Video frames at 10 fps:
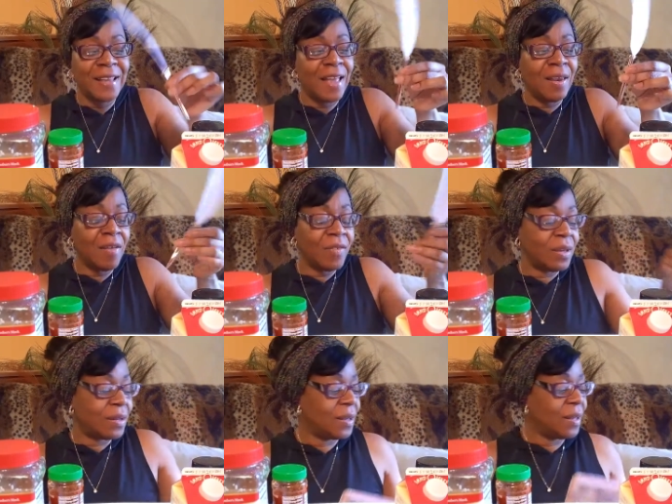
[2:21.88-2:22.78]
I love
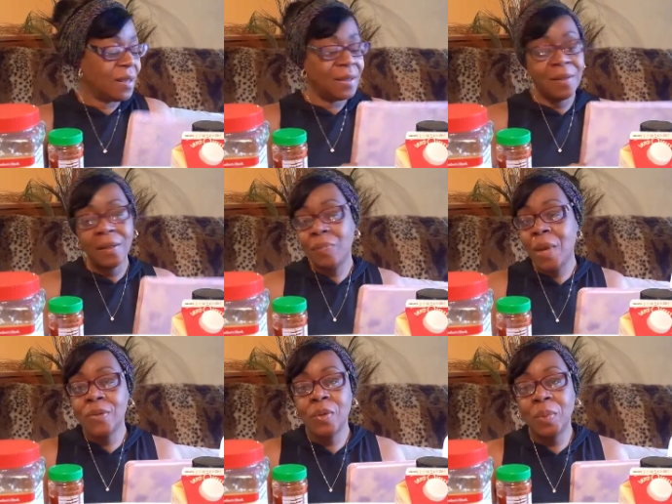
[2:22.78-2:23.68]
it. It
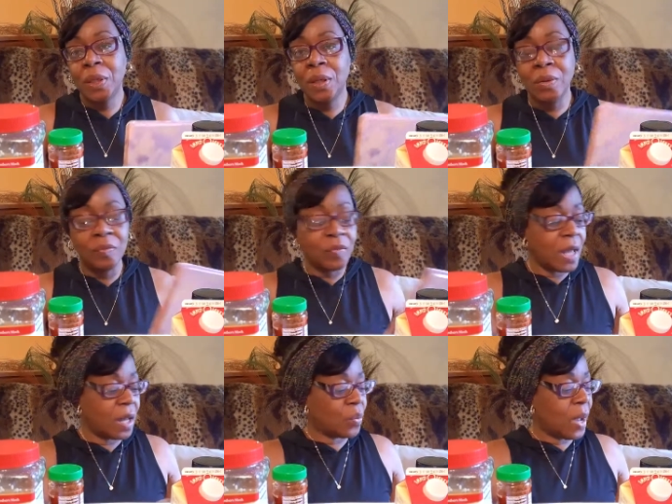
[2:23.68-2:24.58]
might as well be cute. You
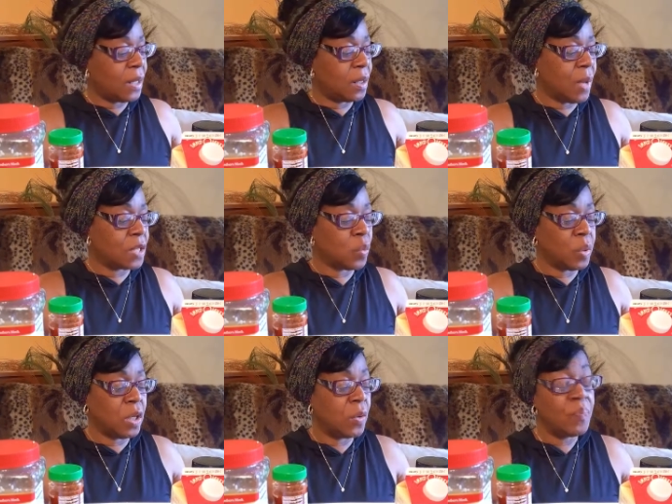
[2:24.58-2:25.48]
got to write in, it might as well
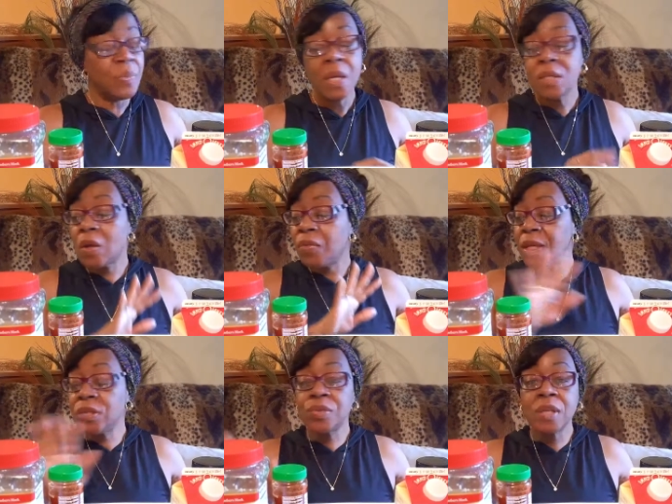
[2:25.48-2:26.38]
be cute. So
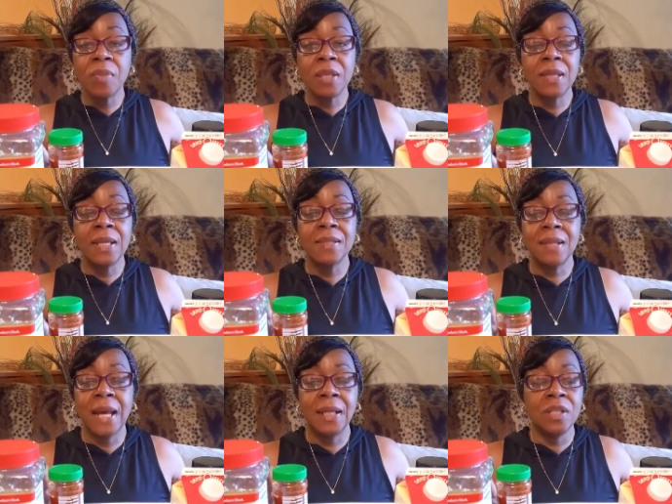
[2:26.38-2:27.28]
these are some of the things
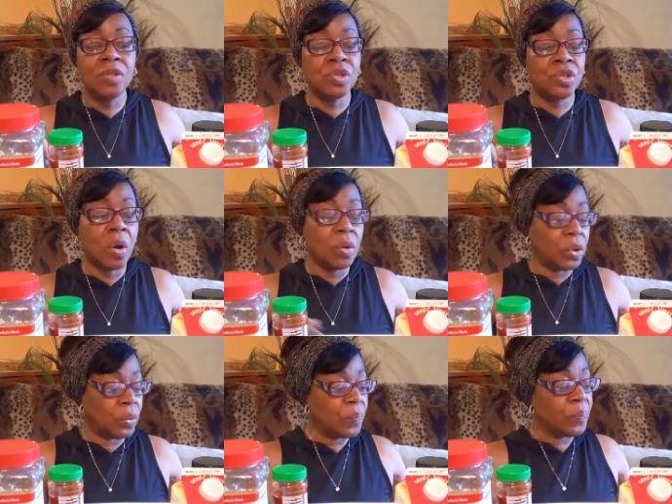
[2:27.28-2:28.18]
that I need to show
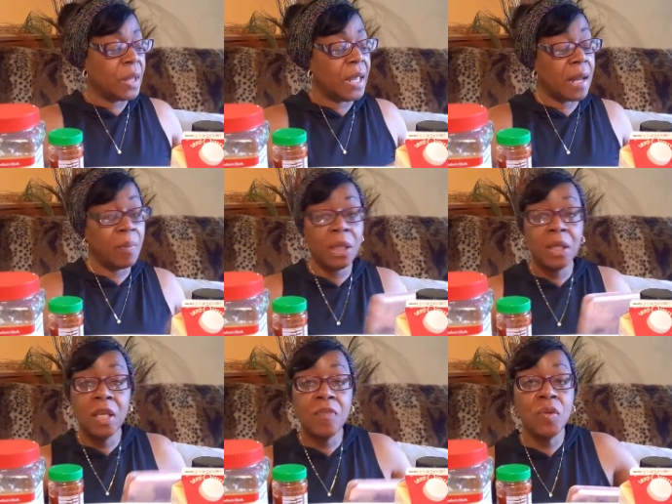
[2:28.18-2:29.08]
you, and I'm going
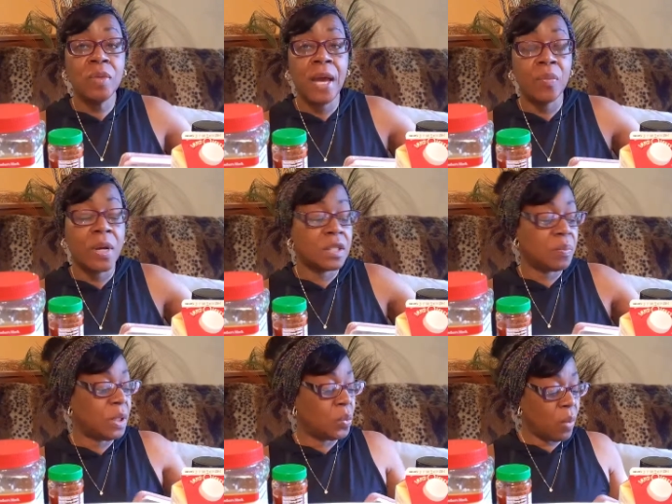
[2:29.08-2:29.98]
to give you that
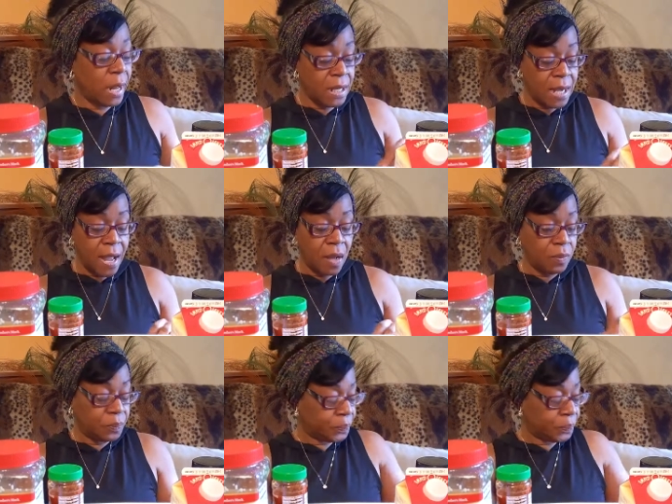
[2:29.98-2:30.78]
recipe right now.